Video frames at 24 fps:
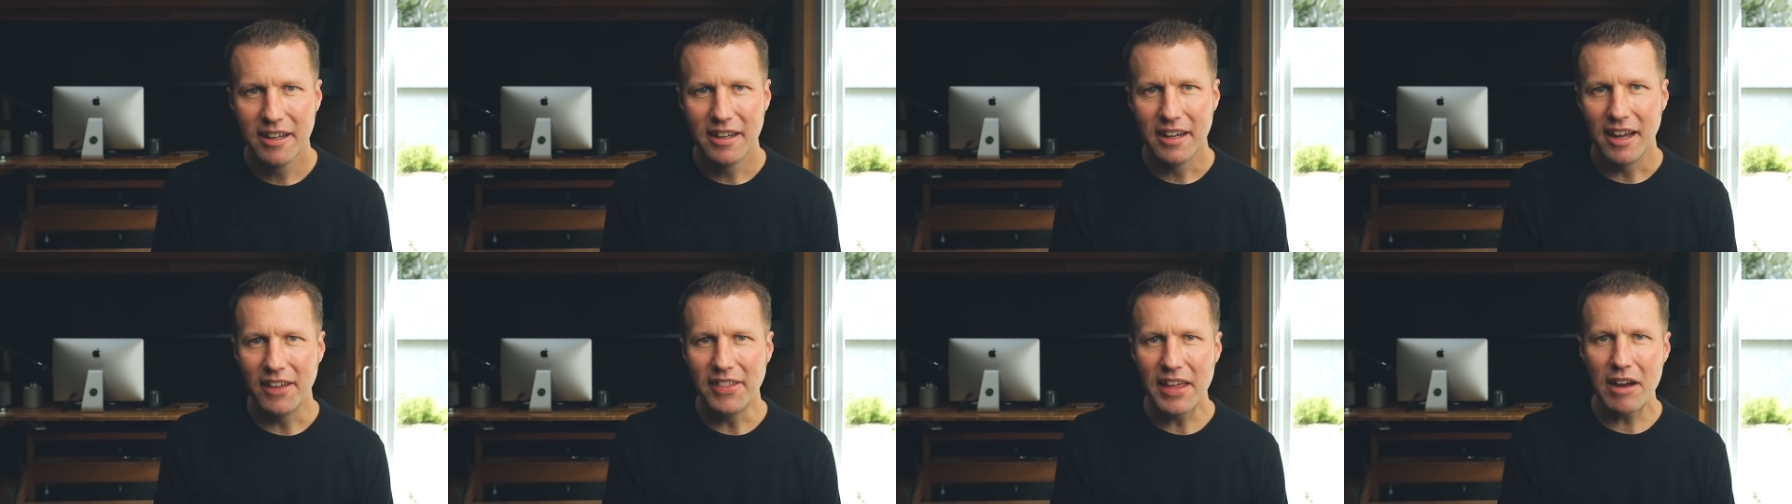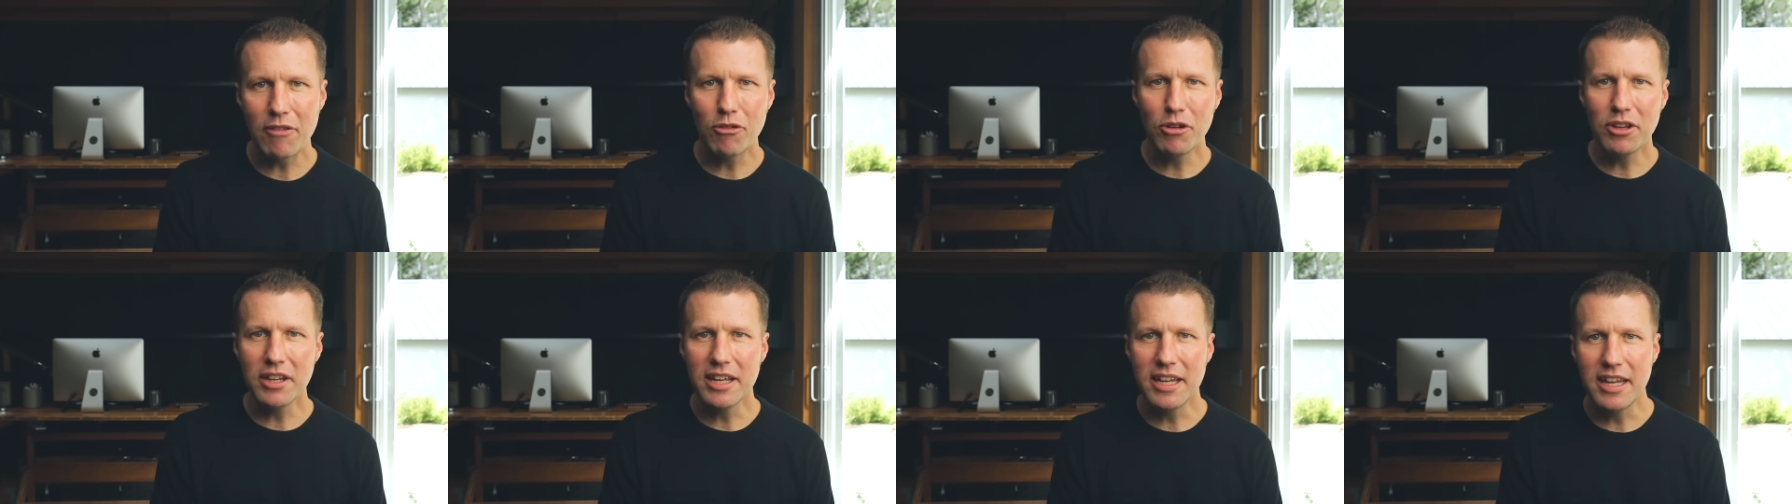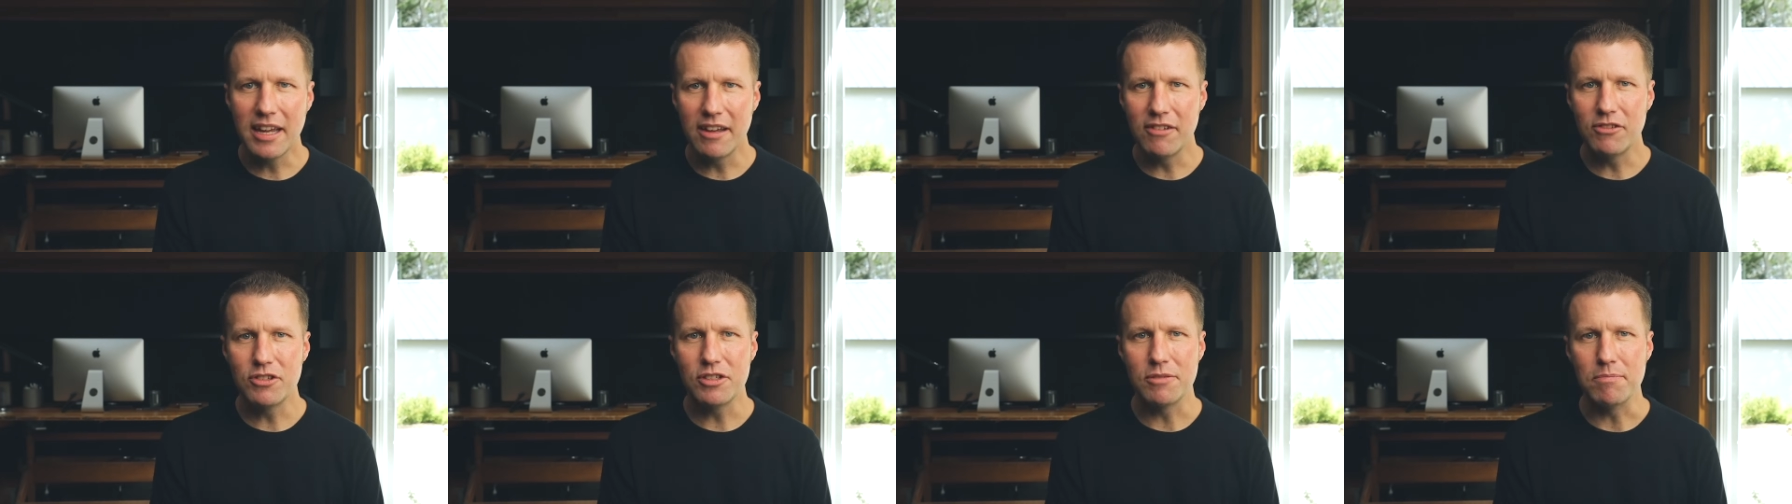And that really
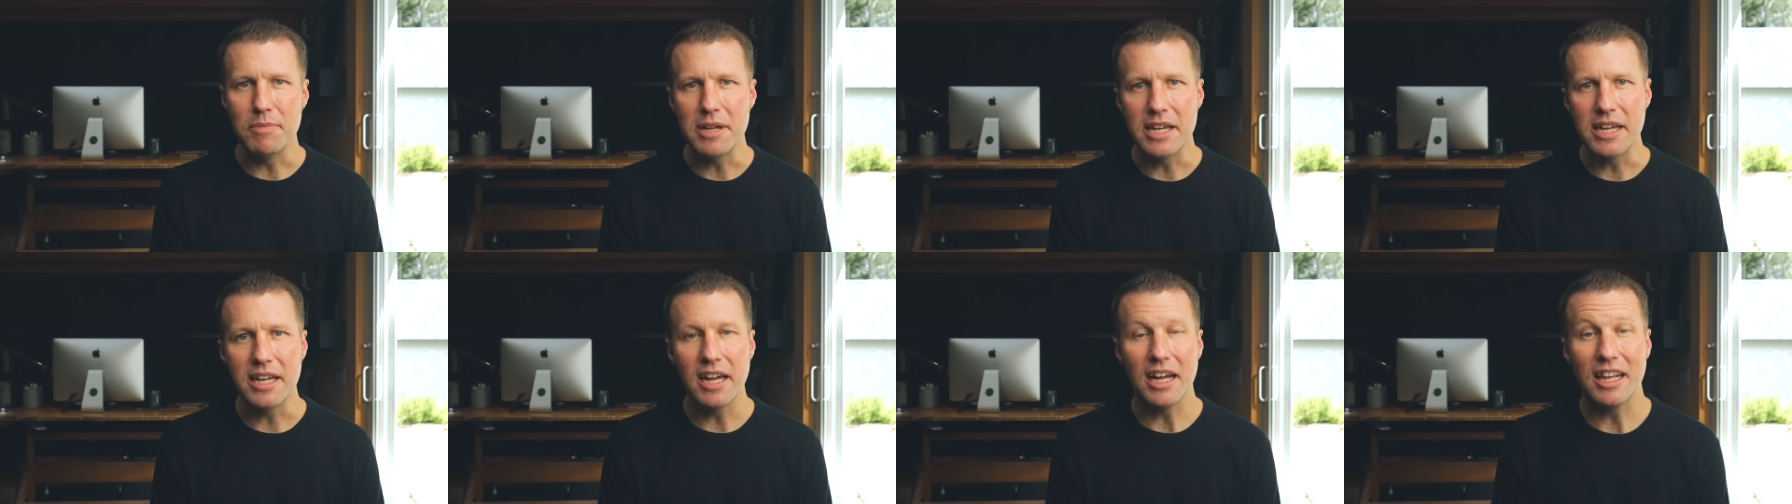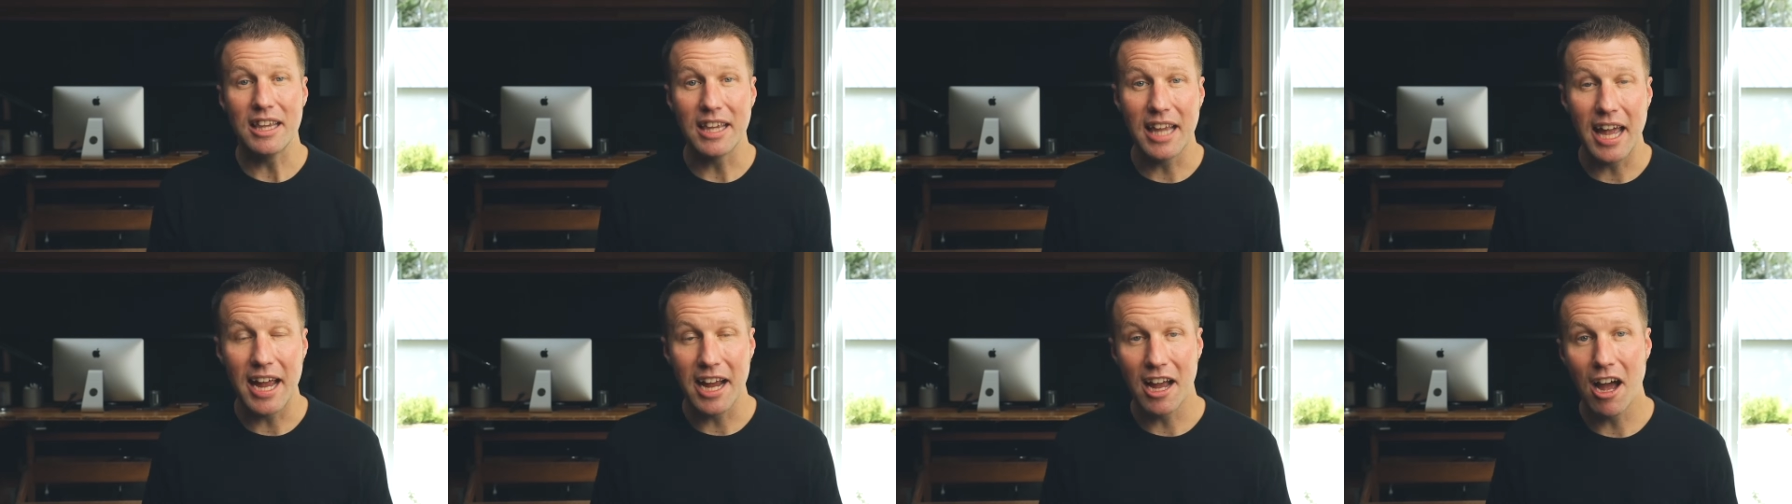gives me a leg